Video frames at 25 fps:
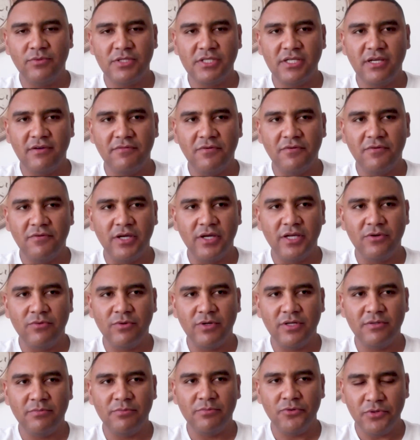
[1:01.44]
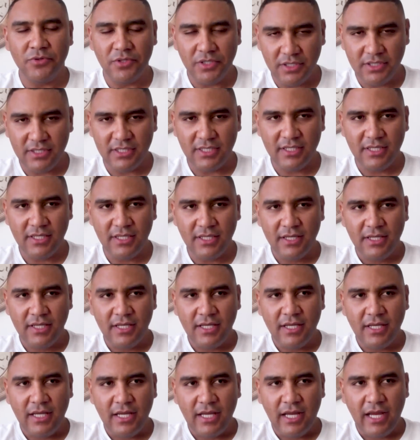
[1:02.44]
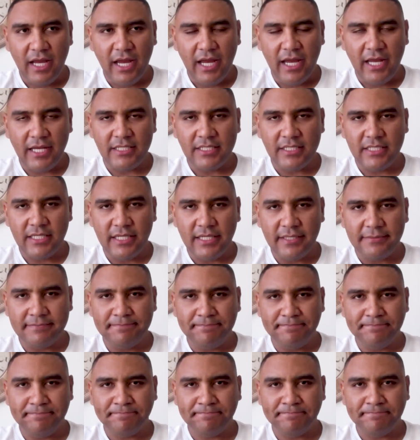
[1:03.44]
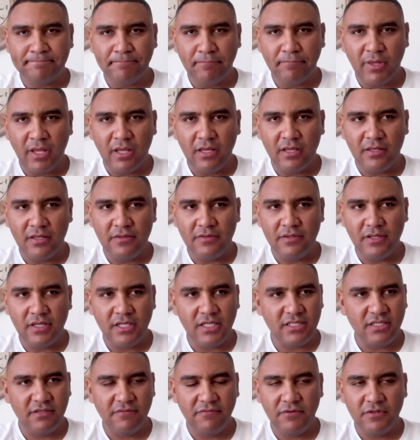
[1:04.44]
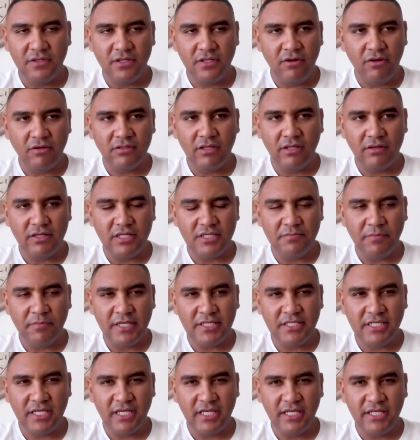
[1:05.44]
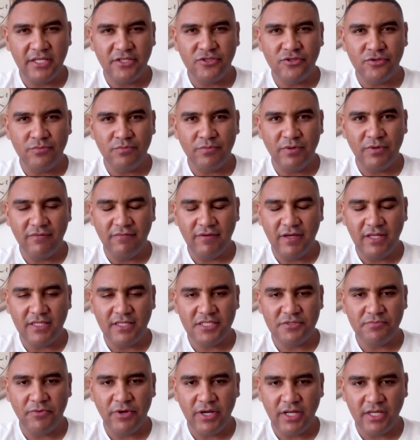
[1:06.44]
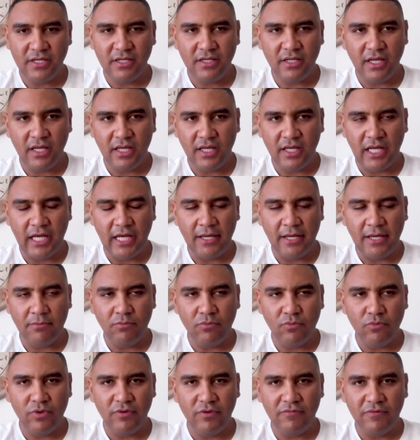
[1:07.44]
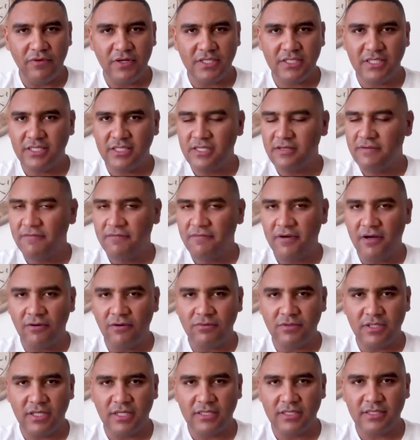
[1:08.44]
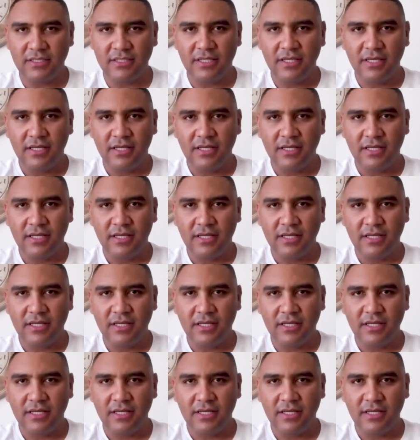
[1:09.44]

whichever way you want to put it. And um, the reason for the lockdown is basically to prevent spread. Um, we've recently found that